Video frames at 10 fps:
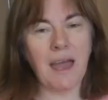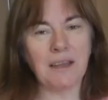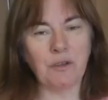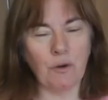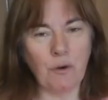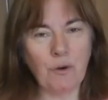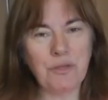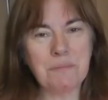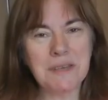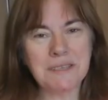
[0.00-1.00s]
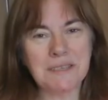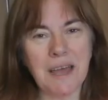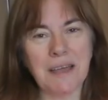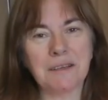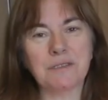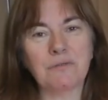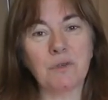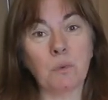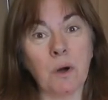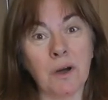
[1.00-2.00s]
and all the mistakes of
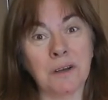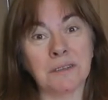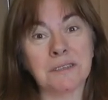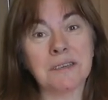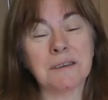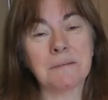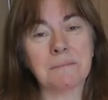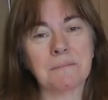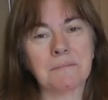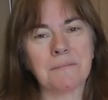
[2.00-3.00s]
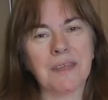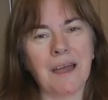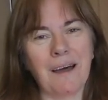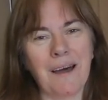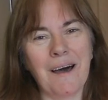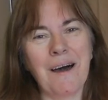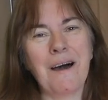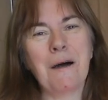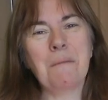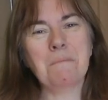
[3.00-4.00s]
the world.
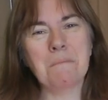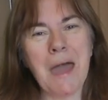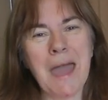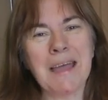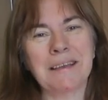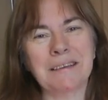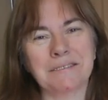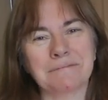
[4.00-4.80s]
Amen.